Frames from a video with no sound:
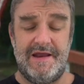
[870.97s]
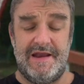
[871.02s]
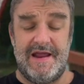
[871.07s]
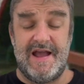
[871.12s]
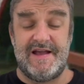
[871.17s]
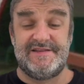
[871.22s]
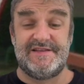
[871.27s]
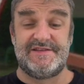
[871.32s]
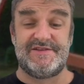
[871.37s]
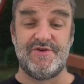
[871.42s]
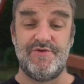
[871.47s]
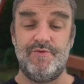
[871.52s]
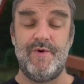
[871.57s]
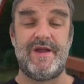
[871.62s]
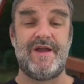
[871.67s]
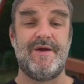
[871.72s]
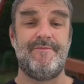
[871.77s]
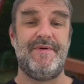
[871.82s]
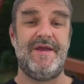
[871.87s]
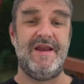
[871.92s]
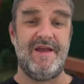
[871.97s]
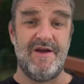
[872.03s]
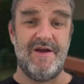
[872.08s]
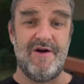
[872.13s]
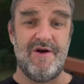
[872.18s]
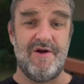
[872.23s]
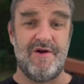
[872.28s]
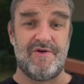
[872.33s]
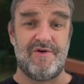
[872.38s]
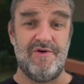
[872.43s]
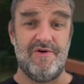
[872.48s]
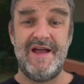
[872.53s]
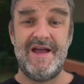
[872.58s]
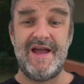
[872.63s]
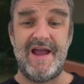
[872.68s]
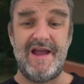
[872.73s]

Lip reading: It has its own Wikipedia article,